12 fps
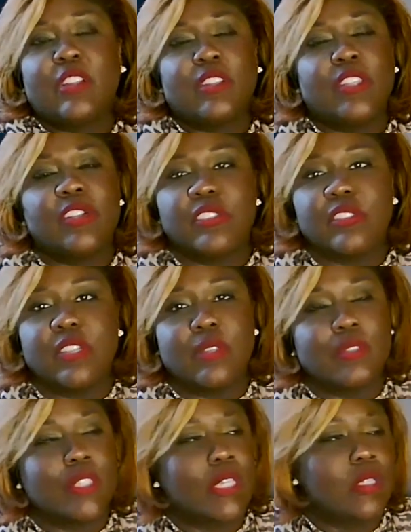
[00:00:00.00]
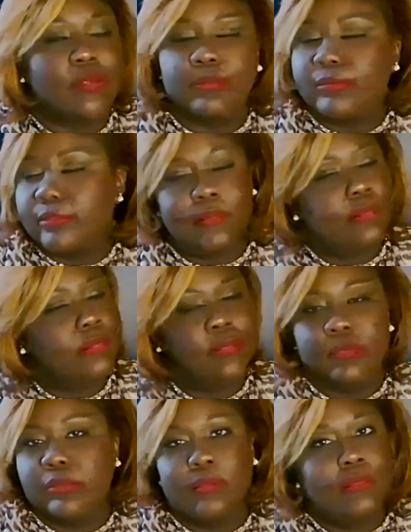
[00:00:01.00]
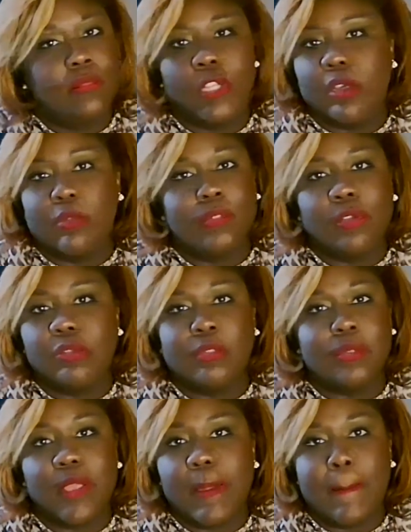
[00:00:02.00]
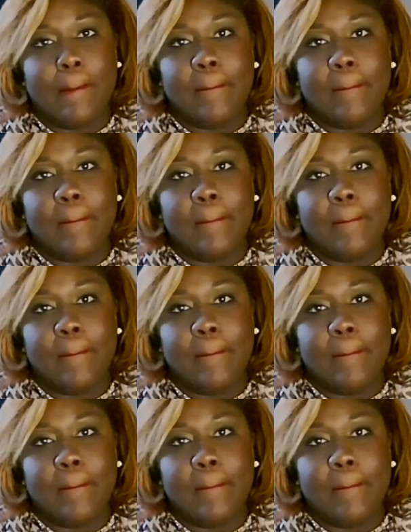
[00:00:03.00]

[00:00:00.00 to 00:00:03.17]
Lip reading: leader that's going to say, no, don't do that?